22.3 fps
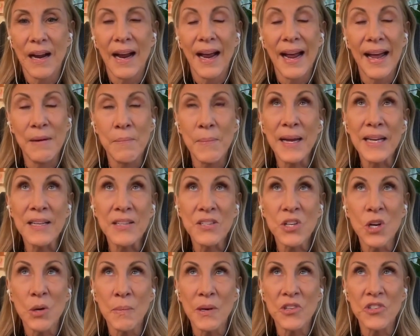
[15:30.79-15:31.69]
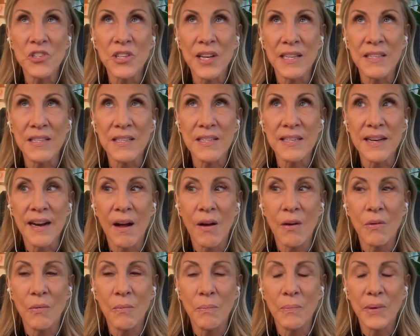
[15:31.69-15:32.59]
And it makes so much sense
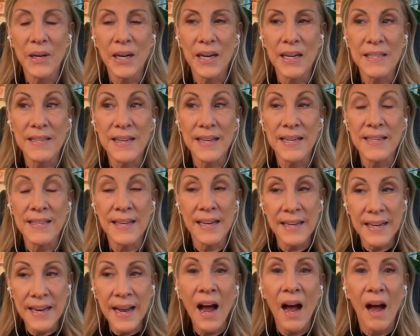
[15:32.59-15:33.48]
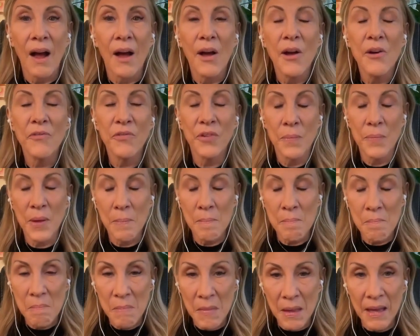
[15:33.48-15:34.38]
now because they said, yeah, from the
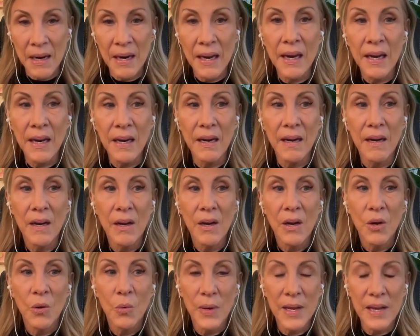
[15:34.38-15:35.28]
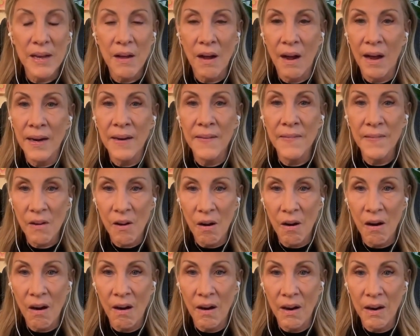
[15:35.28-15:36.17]
minute we got in the
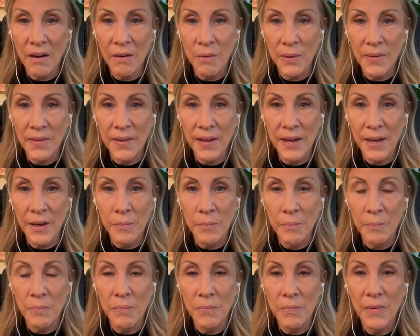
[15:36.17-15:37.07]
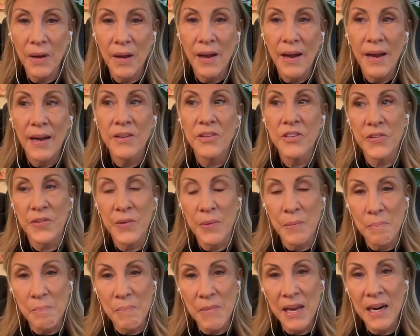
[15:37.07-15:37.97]
car with him to the
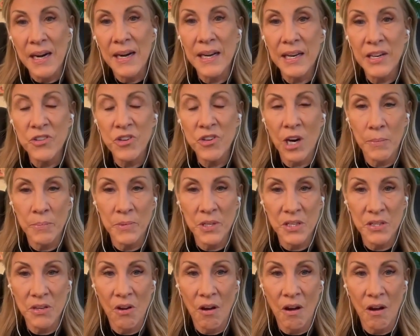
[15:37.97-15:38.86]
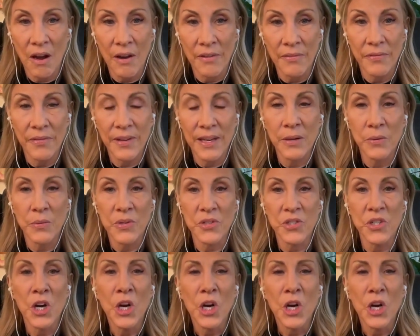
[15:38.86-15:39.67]
minute he dropped us off, it was